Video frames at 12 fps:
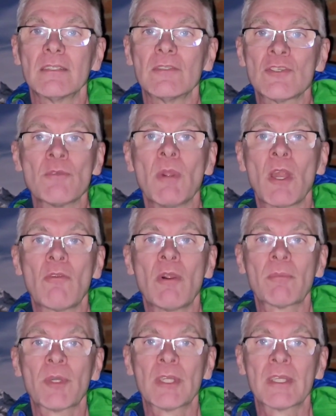Tomorrow
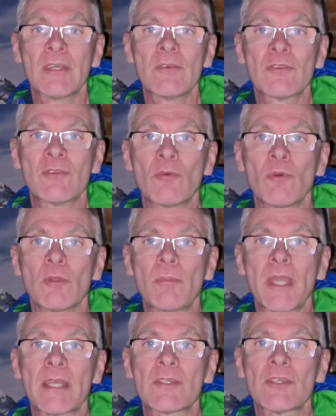I'm going to go through all the
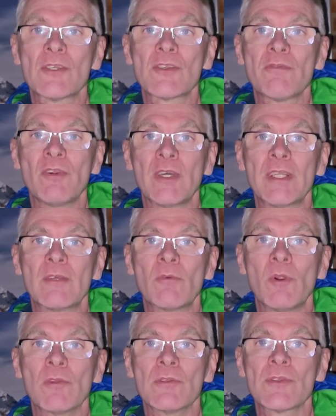pictures, find the
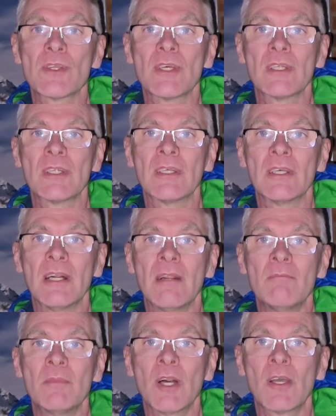ones that
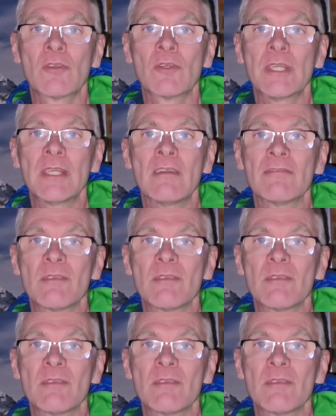um, are good enough